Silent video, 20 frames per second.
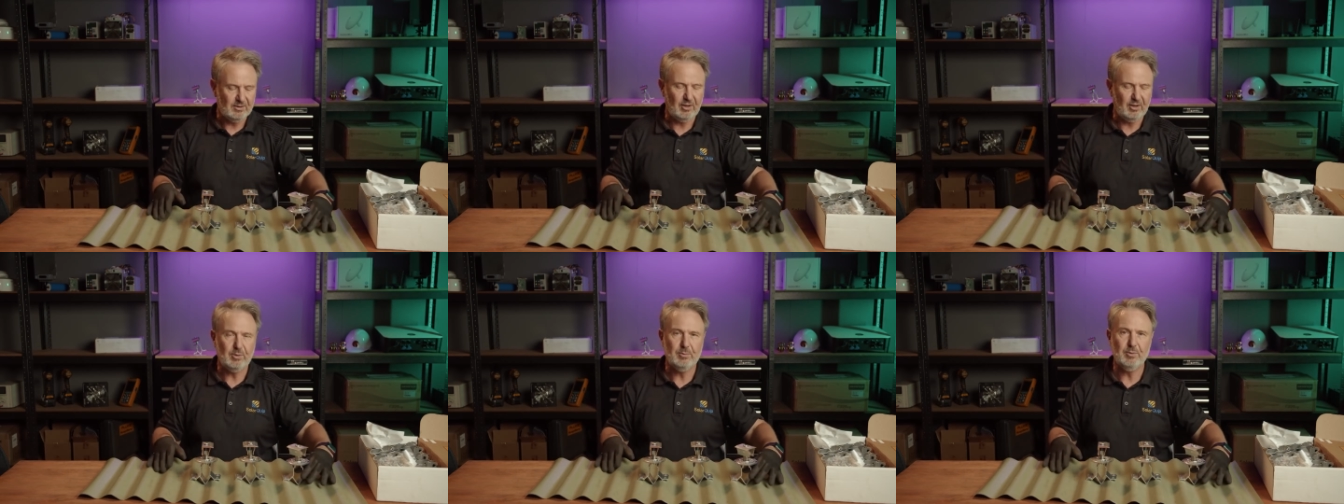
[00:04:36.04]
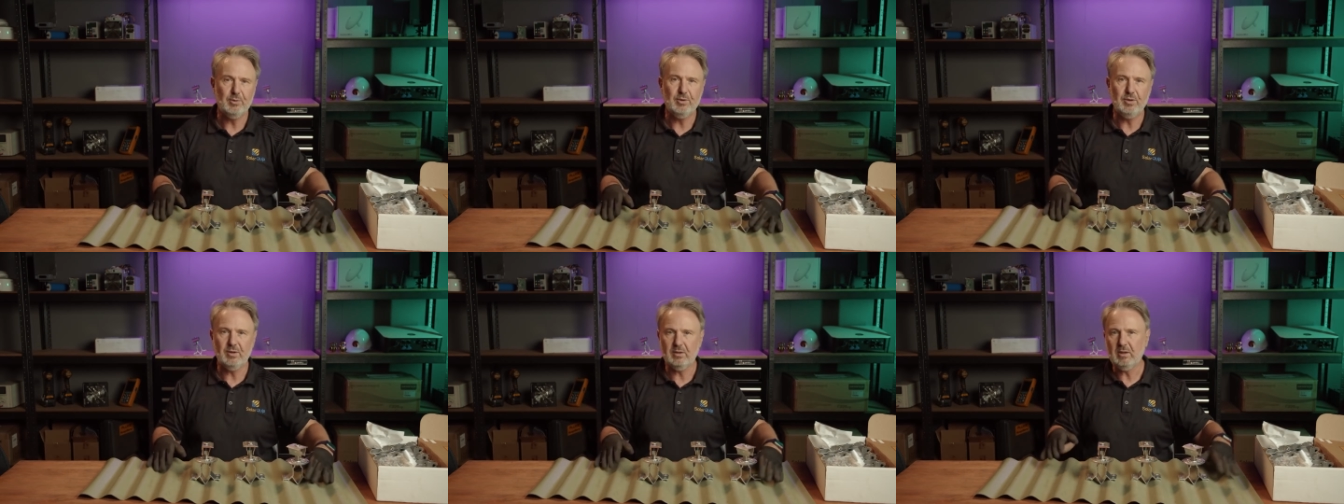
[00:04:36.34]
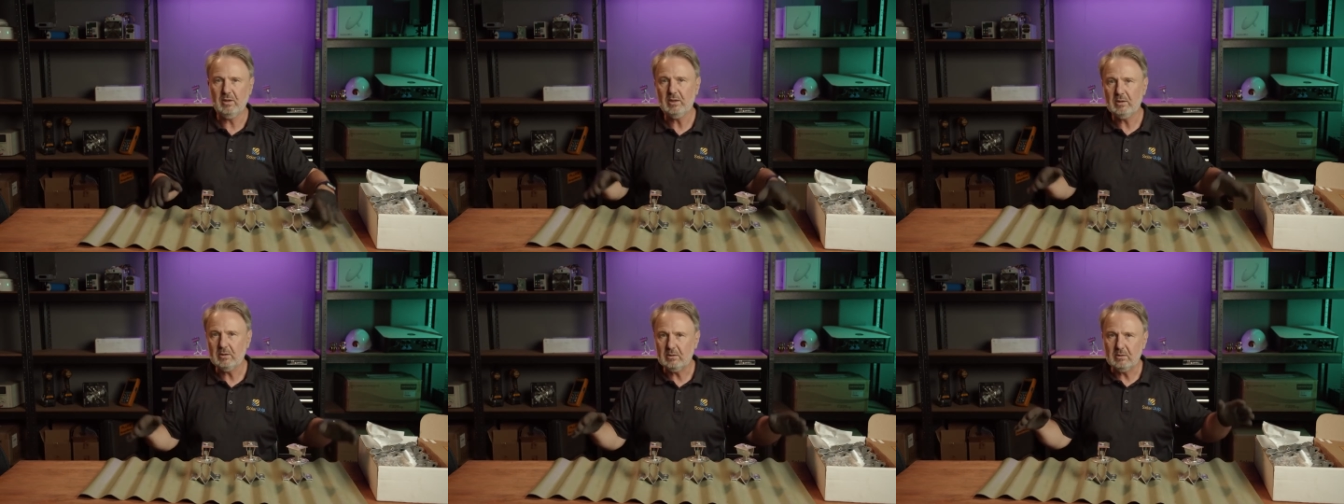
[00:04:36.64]
No more,
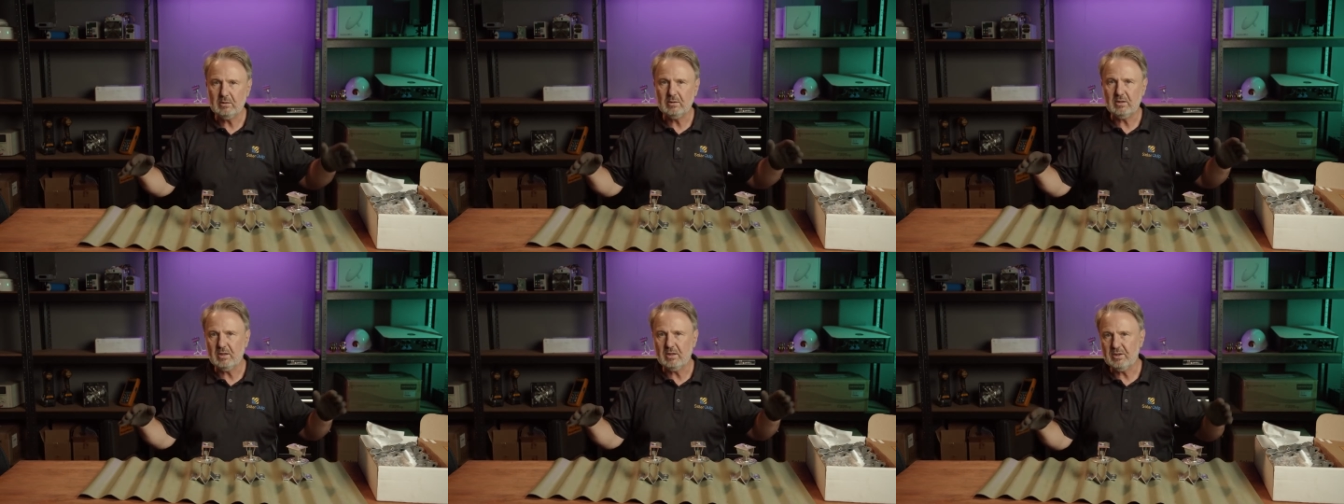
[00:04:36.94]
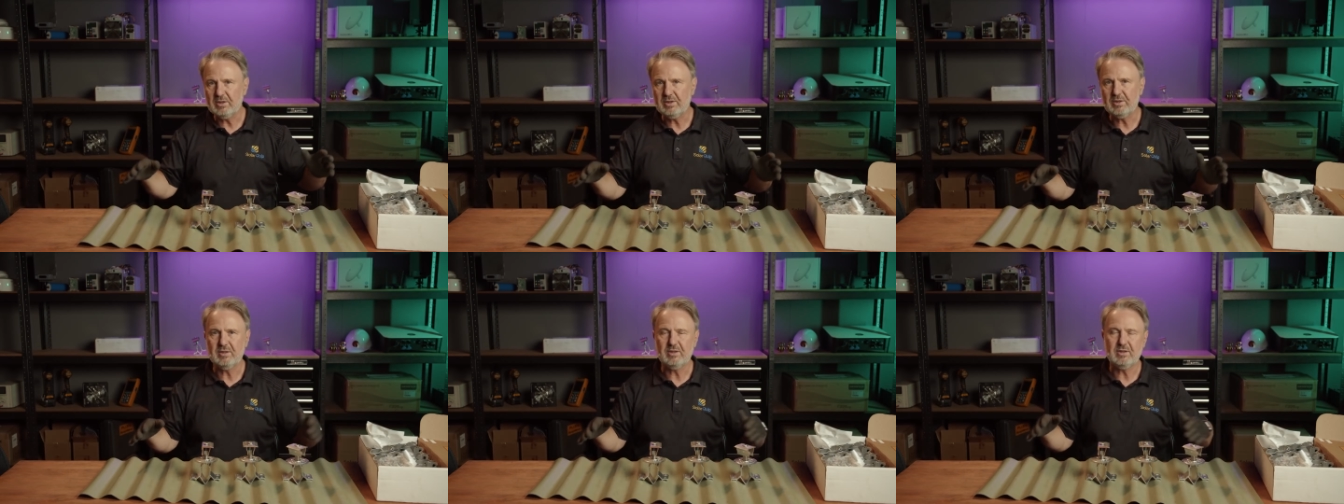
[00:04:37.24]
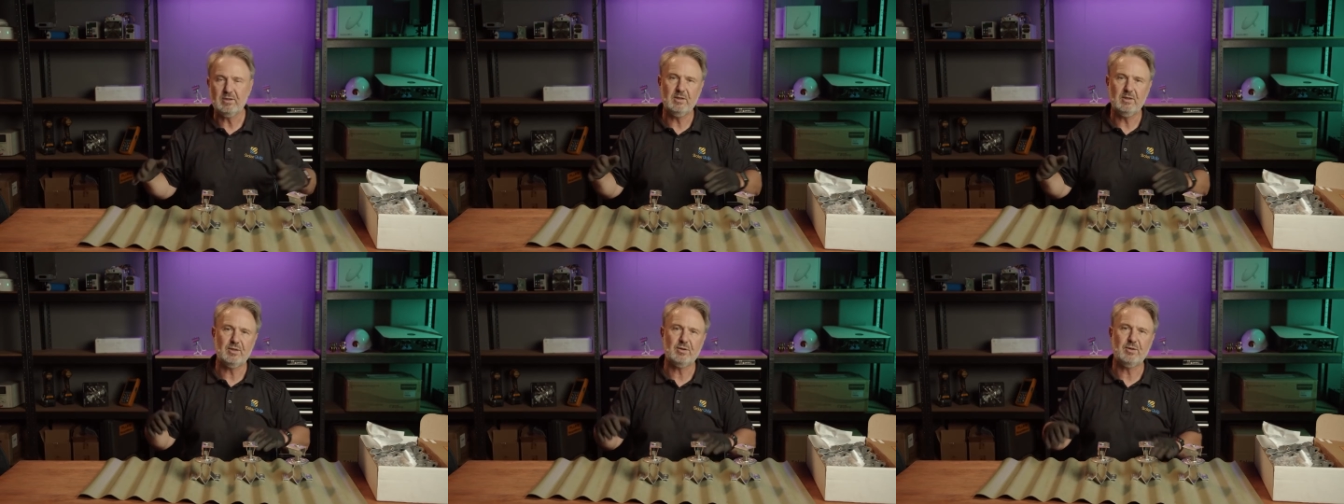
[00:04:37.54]
oh gosh,
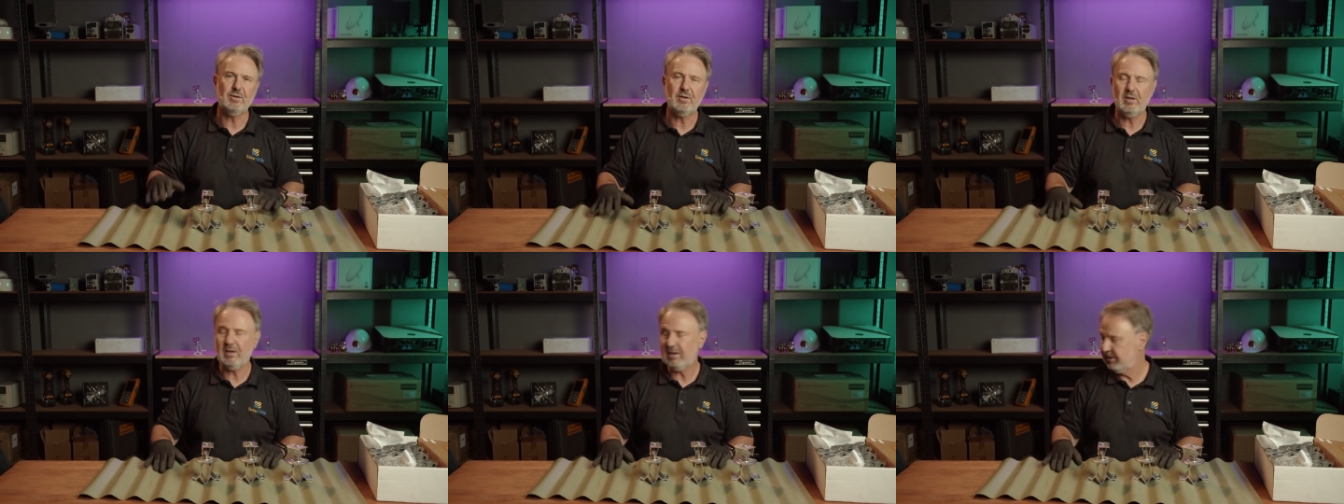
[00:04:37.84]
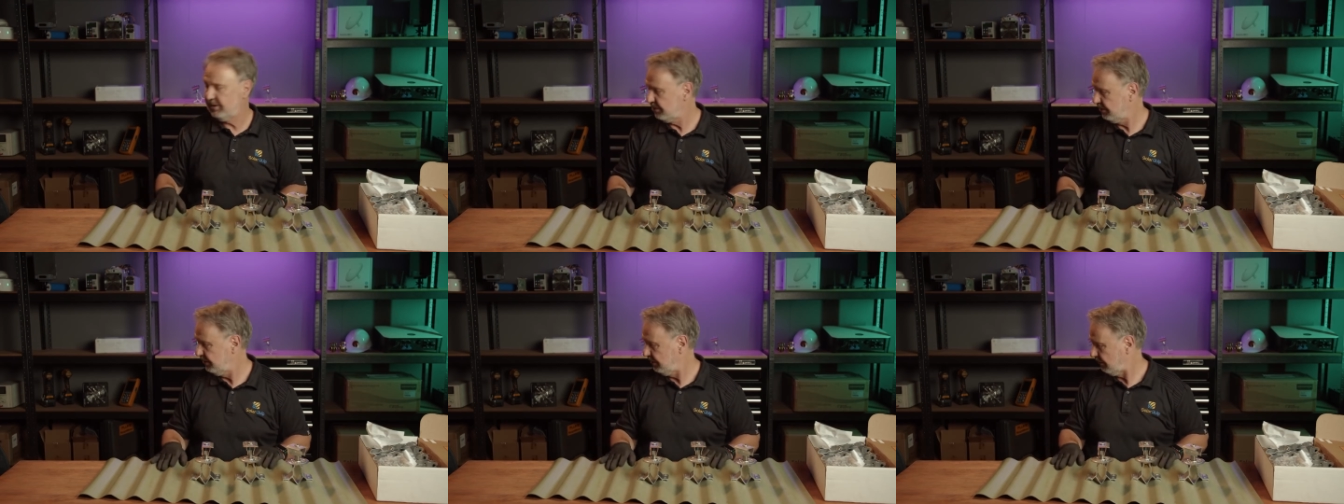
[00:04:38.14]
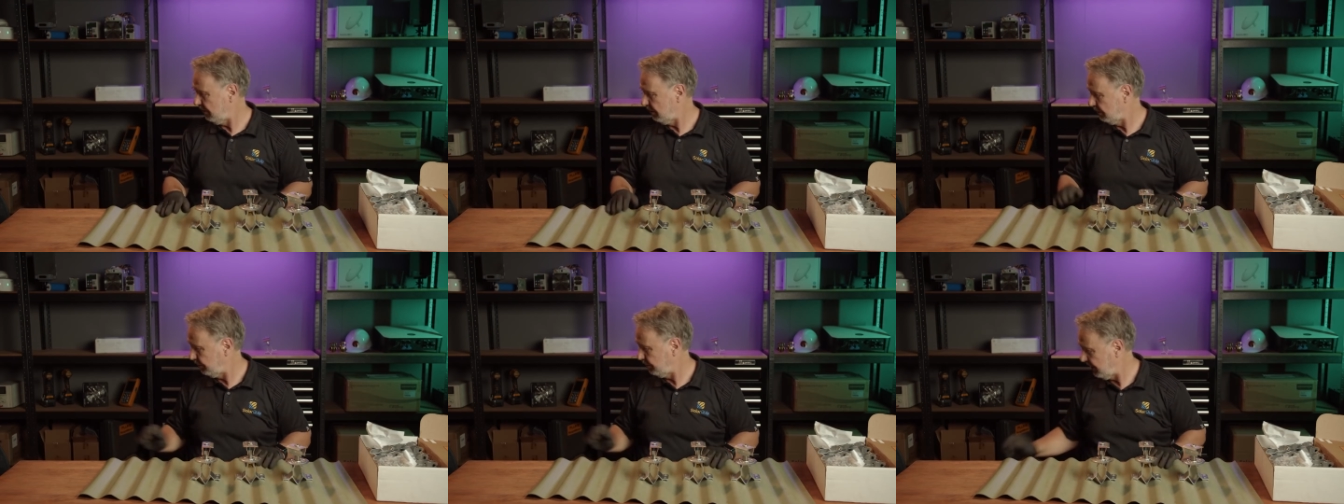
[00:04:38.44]
the screw lines are in the
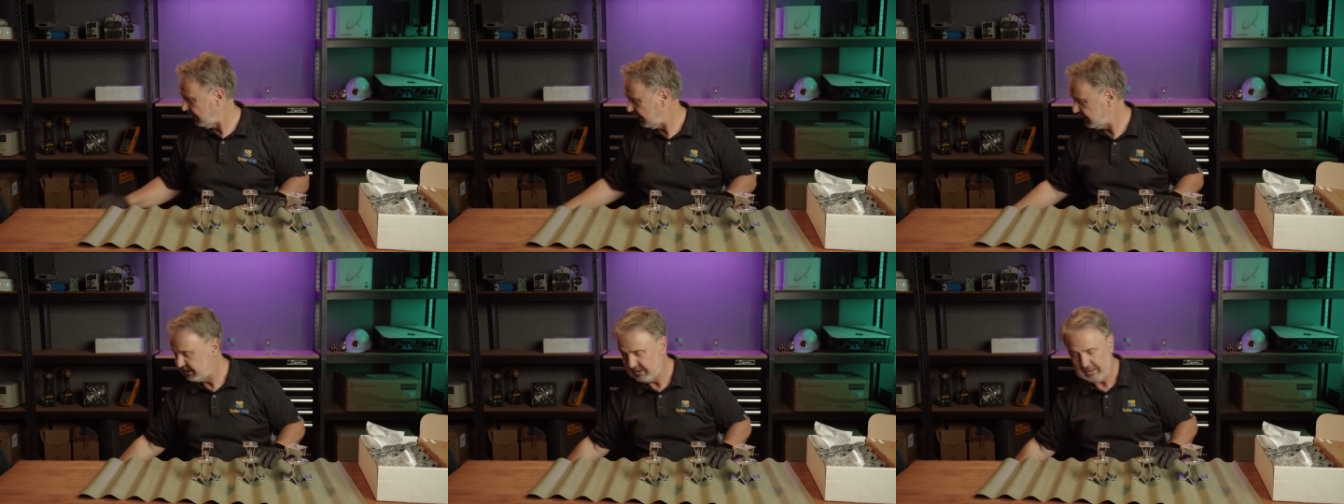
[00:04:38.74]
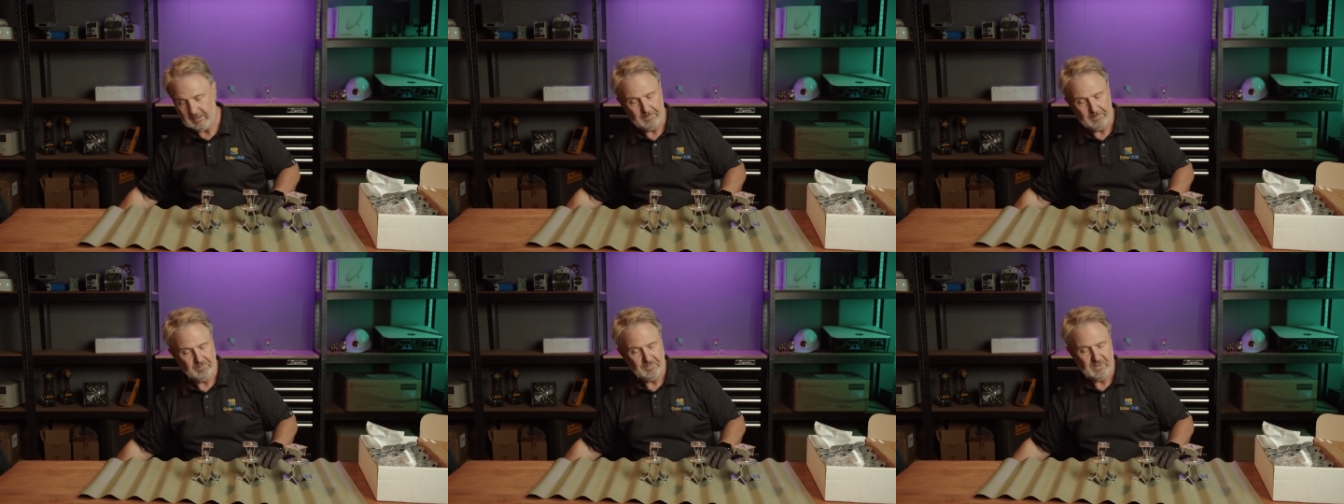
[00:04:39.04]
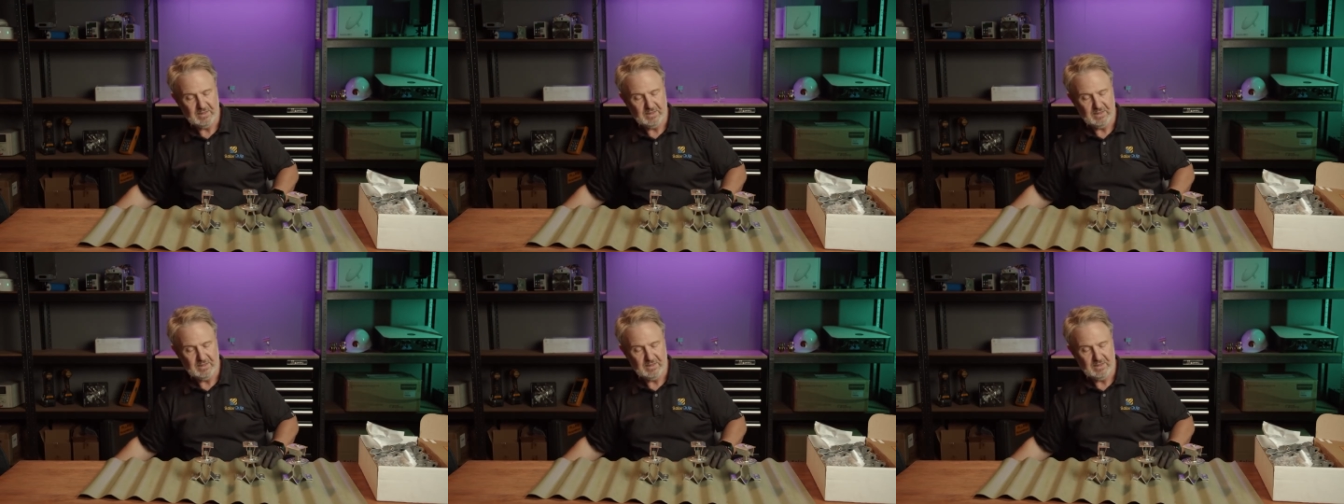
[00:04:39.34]
wrong place.